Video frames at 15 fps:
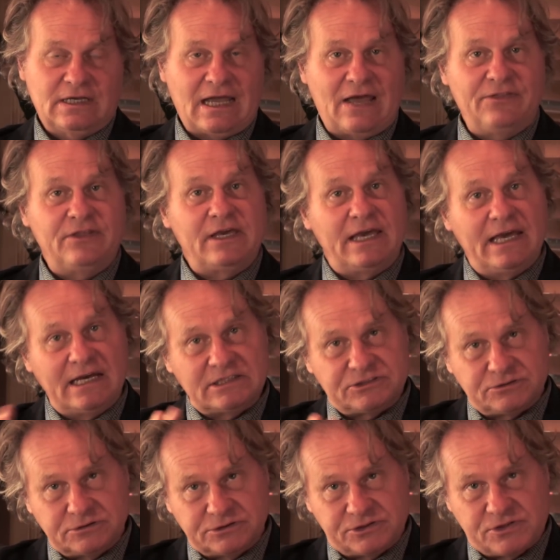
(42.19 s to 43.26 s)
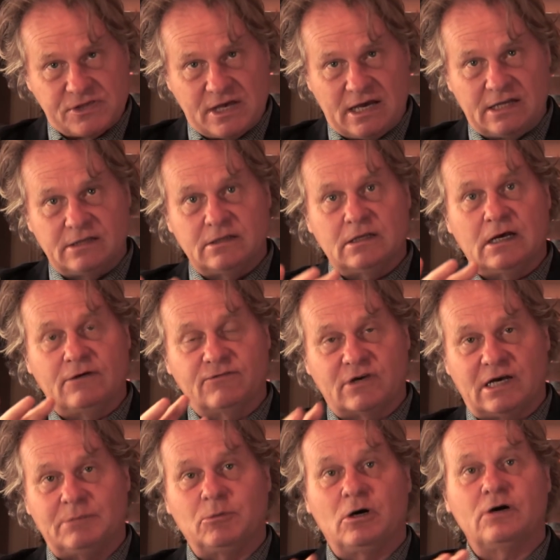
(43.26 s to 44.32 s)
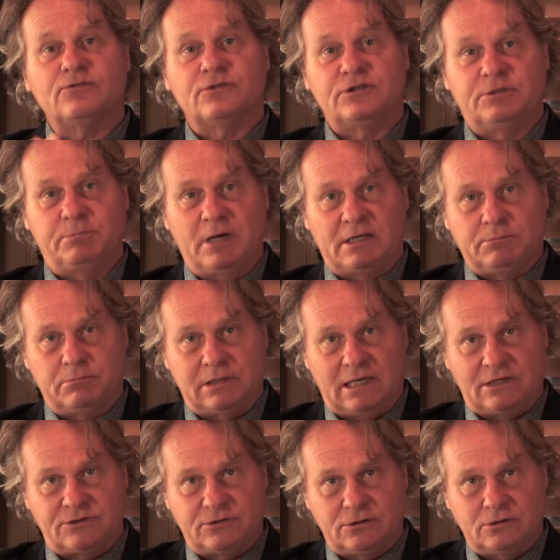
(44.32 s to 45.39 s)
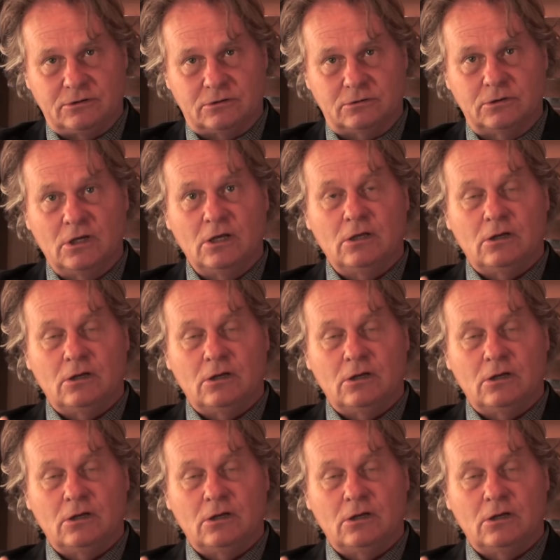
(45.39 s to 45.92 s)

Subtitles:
And the answers that have come off the Tibetan plateau